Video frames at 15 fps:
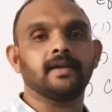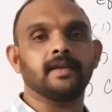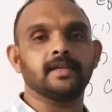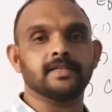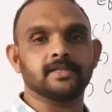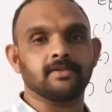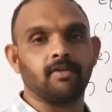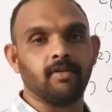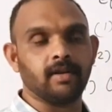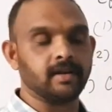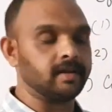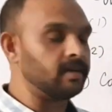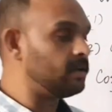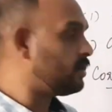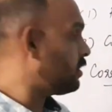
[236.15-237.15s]
is called
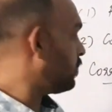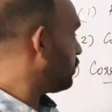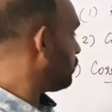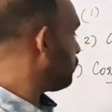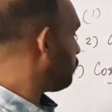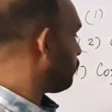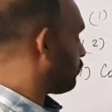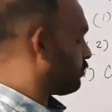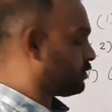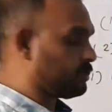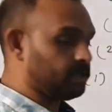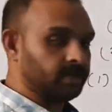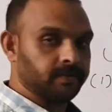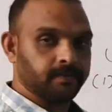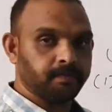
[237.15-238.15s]

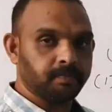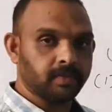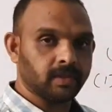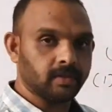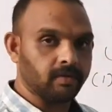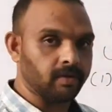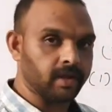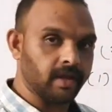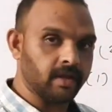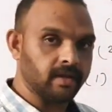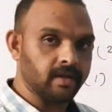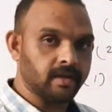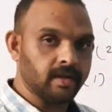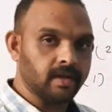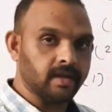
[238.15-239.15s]
corrosion.
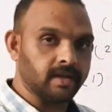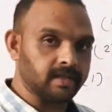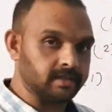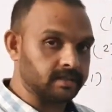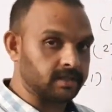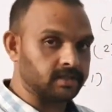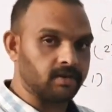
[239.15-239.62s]
Okay? This is the